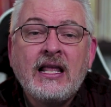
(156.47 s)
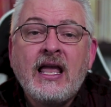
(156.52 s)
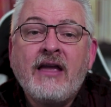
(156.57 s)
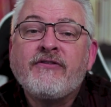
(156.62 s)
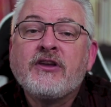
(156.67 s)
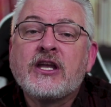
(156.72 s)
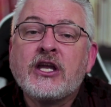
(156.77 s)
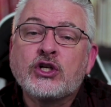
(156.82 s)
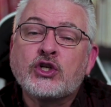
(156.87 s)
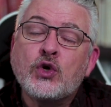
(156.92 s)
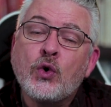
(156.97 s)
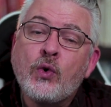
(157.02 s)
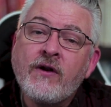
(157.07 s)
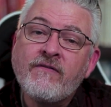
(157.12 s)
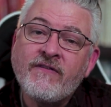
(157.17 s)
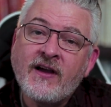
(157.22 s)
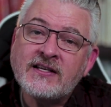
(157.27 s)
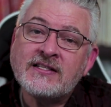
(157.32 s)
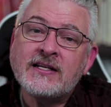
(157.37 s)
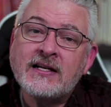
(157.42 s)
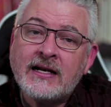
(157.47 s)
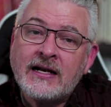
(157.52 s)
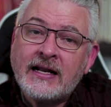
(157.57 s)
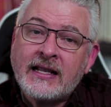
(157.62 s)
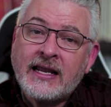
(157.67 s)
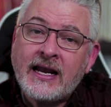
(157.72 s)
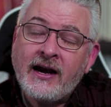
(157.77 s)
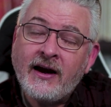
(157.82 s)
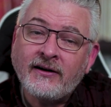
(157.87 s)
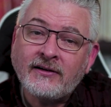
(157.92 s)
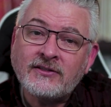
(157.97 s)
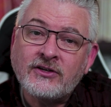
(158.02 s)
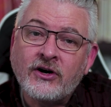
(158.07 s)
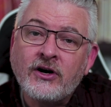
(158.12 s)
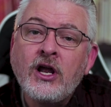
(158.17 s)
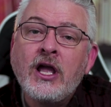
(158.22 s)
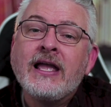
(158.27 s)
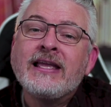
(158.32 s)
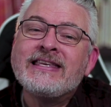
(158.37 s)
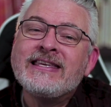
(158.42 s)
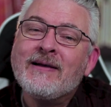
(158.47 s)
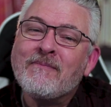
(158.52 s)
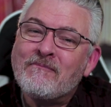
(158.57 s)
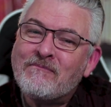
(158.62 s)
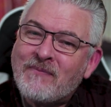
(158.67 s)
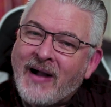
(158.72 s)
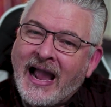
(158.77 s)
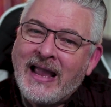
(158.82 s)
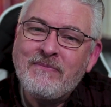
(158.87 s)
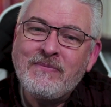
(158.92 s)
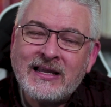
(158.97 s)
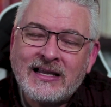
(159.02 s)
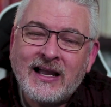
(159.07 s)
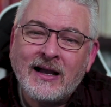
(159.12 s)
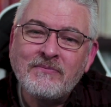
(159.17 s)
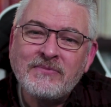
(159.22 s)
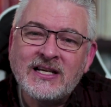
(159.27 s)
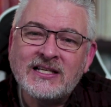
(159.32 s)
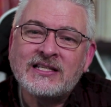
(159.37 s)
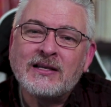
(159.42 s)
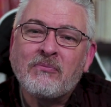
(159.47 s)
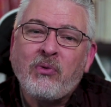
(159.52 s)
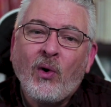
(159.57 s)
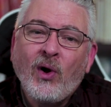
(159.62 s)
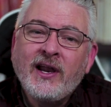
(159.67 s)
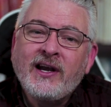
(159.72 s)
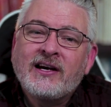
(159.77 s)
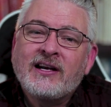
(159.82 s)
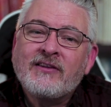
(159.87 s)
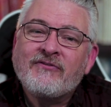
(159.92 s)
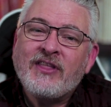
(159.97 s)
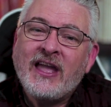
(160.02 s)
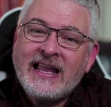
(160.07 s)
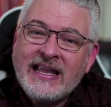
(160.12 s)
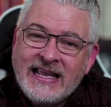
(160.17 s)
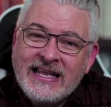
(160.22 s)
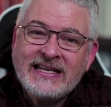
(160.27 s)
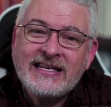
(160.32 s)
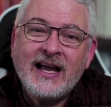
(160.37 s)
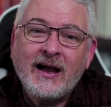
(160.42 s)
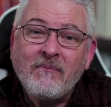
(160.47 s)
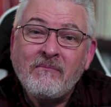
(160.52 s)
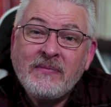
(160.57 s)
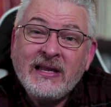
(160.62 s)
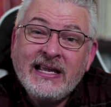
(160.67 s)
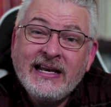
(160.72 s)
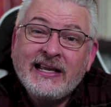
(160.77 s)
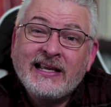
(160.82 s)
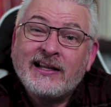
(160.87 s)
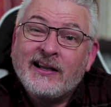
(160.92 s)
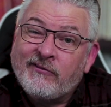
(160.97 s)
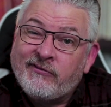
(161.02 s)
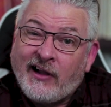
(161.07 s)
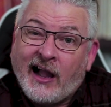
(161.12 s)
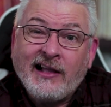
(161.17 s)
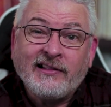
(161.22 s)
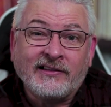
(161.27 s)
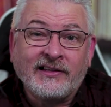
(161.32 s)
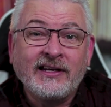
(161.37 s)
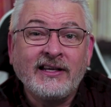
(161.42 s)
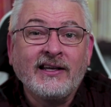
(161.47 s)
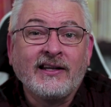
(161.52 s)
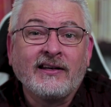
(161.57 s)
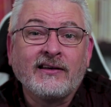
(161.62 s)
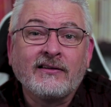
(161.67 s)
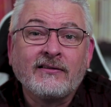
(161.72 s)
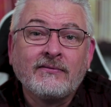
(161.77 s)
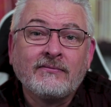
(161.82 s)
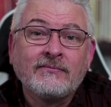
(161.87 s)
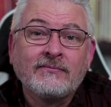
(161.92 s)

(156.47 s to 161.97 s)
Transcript: If you get too invested in a character, you might become disappointed if they end up meeting a violent end.